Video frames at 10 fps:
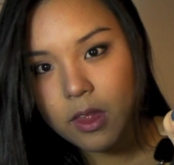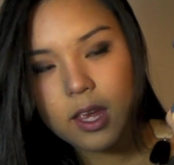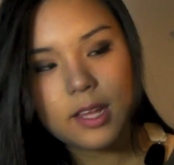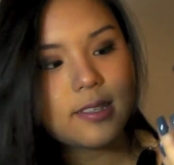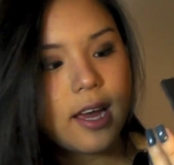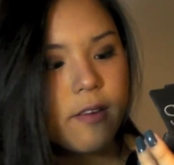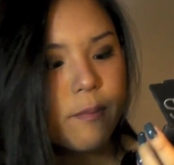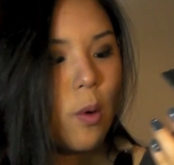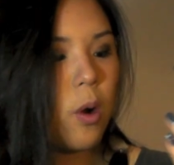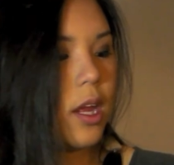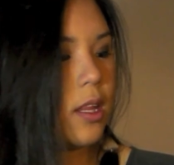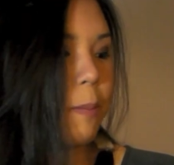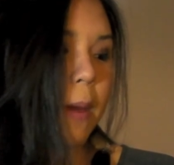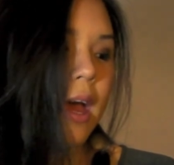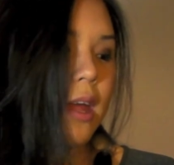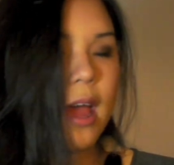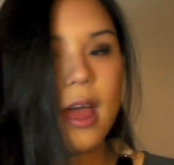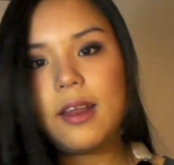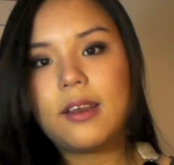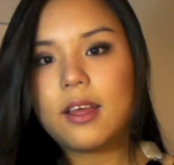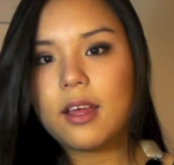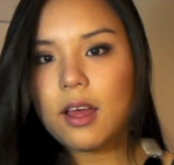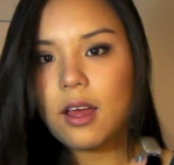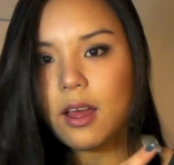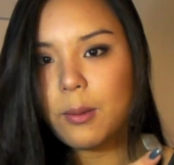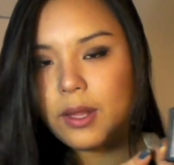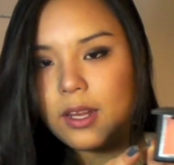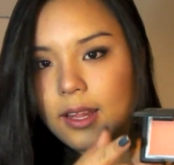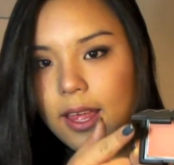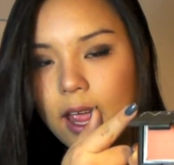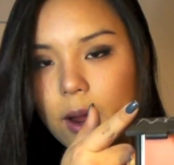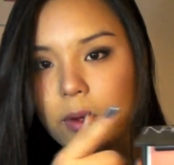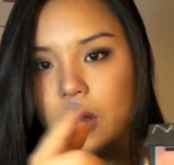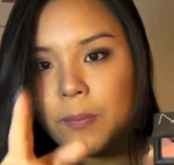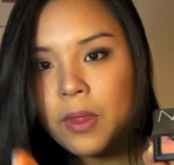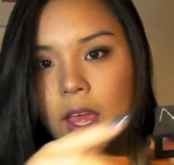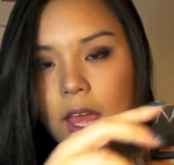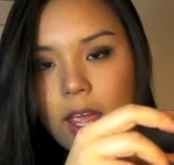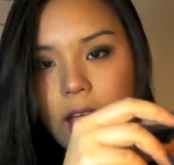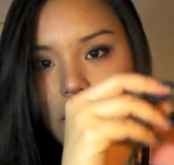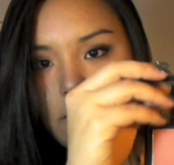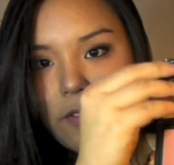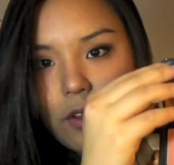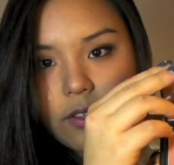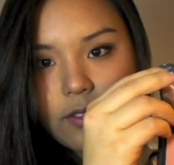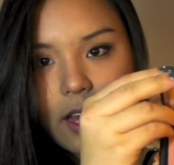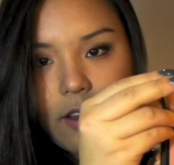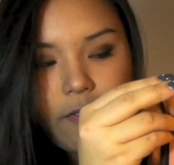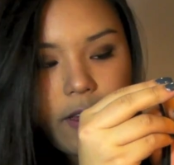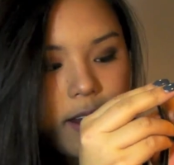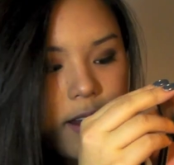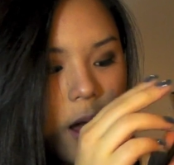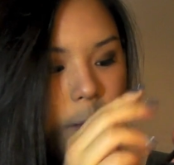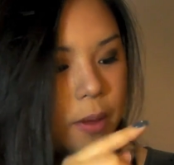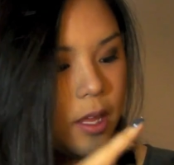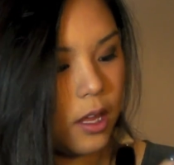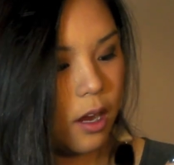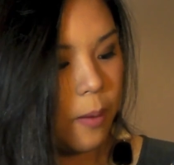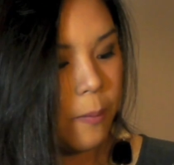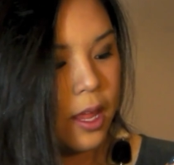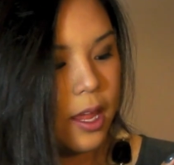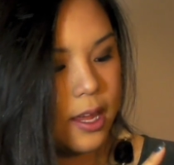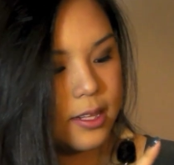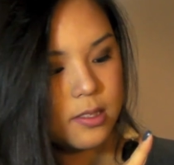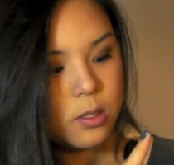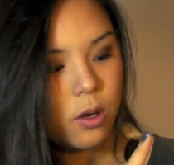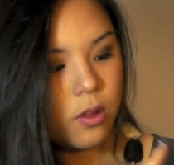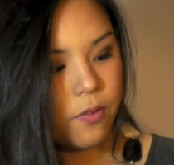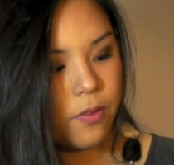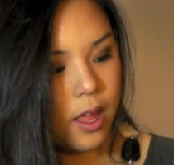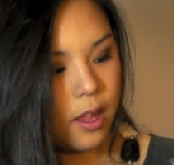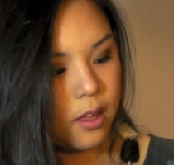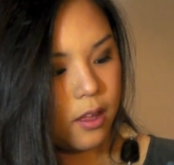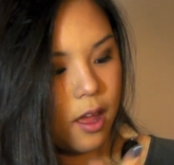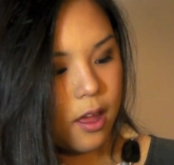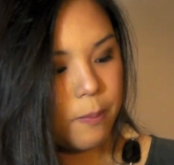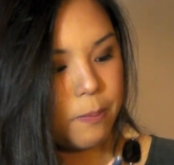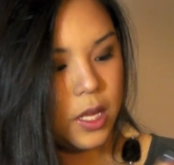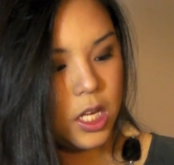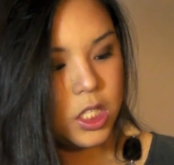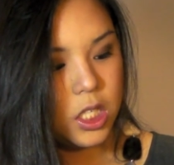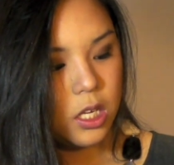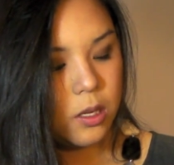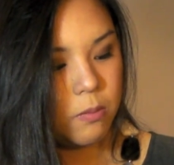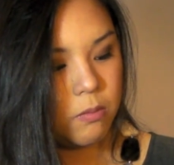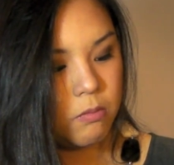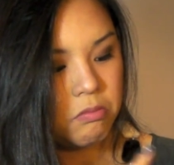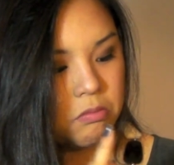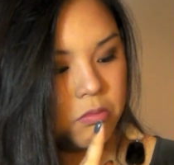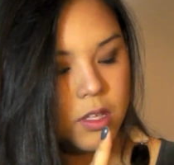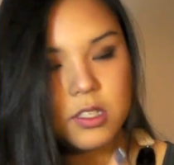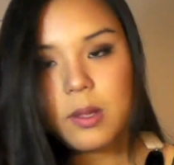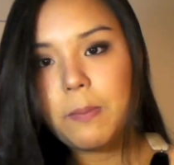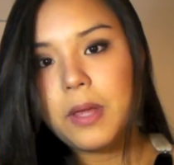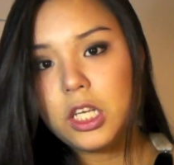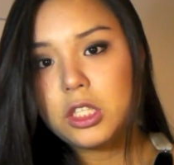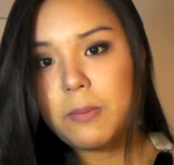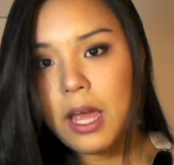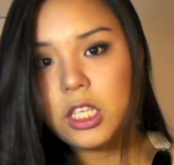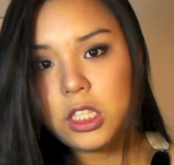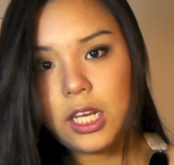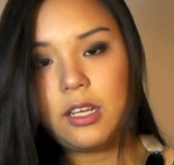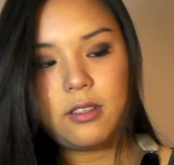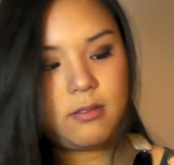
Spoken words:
it's kind of boring in the pan. I mean in the camera it kind of looks kind of faded out, but here it's sort of like, yeah, a peachy, it's a peach matte shade.